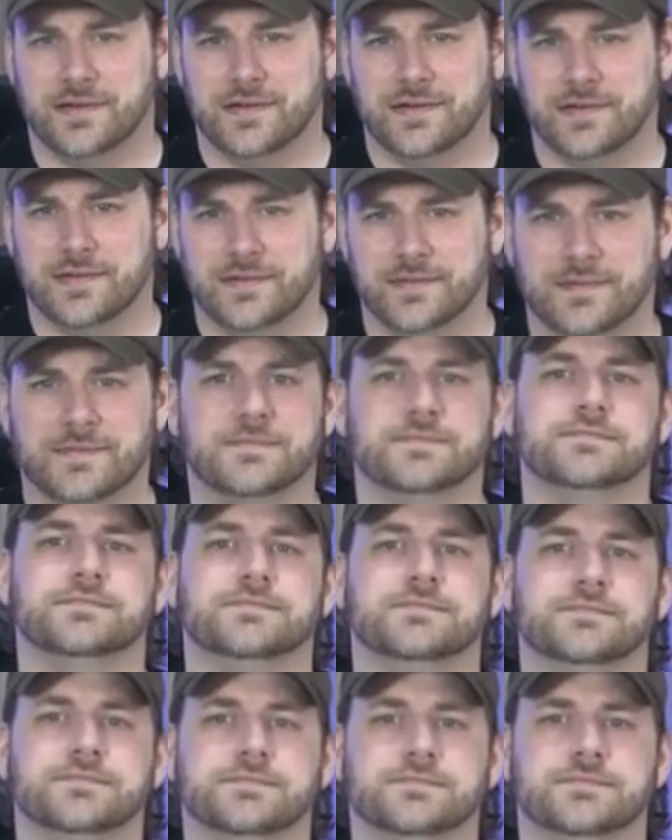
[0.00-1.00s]
Yeah,
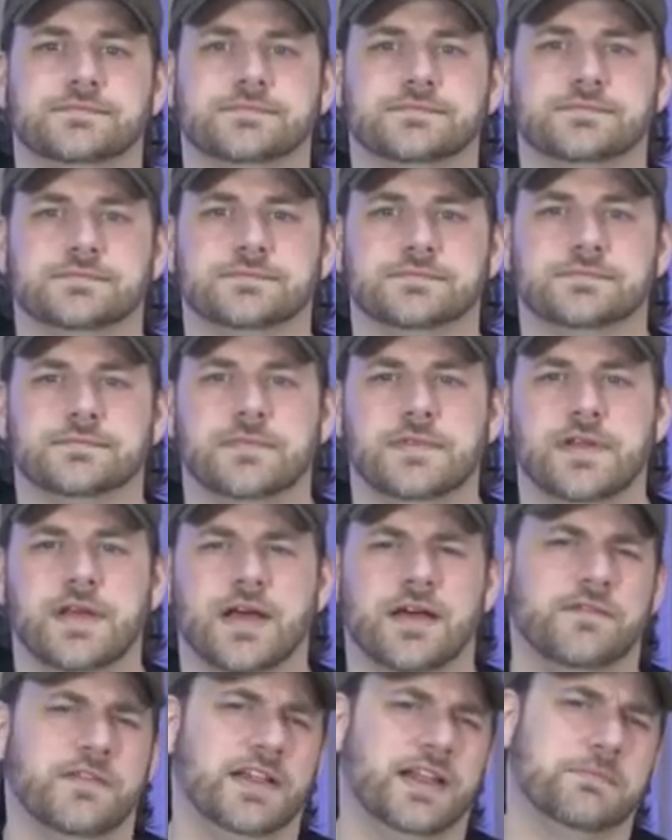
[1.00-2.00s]
so technical
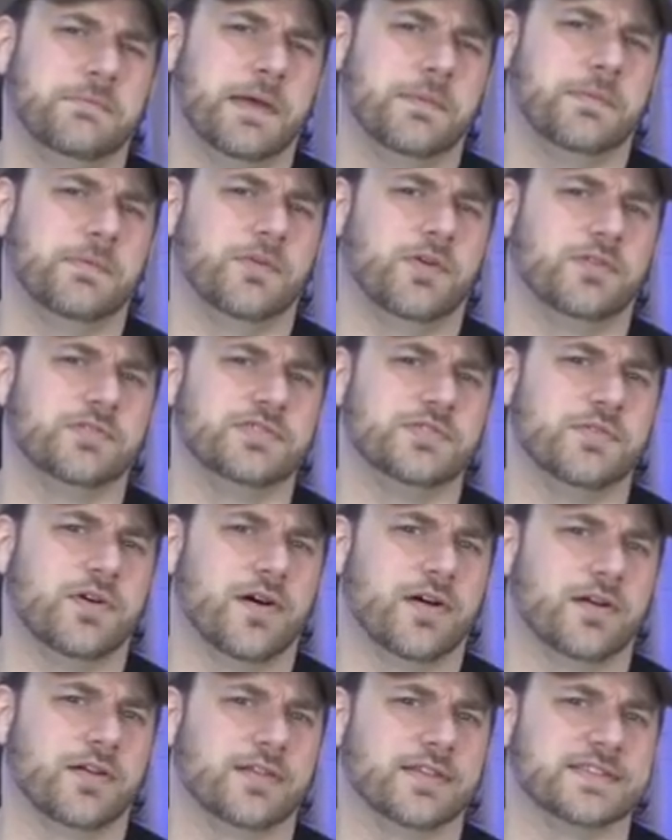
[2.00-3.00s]
difficulties hit some technical
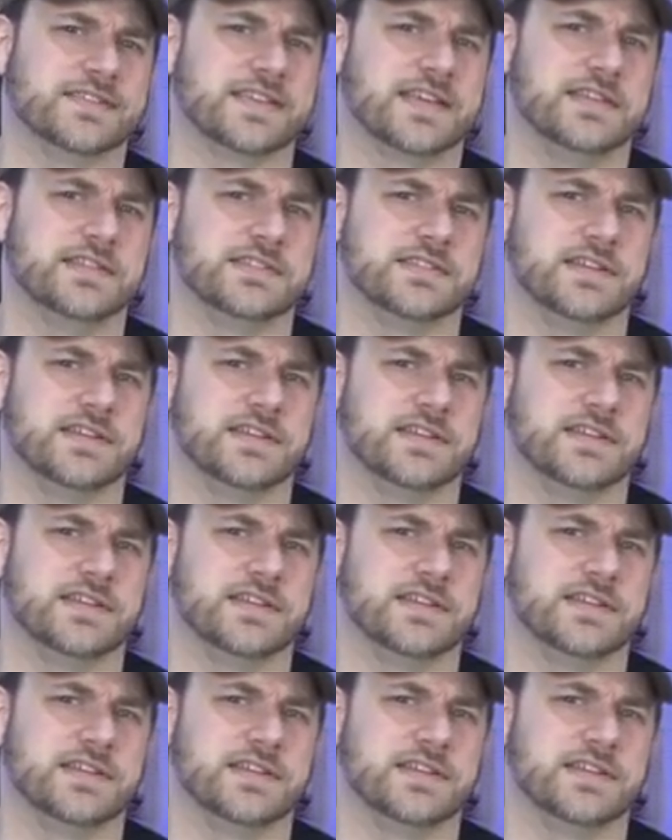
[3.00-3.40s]
difficulties.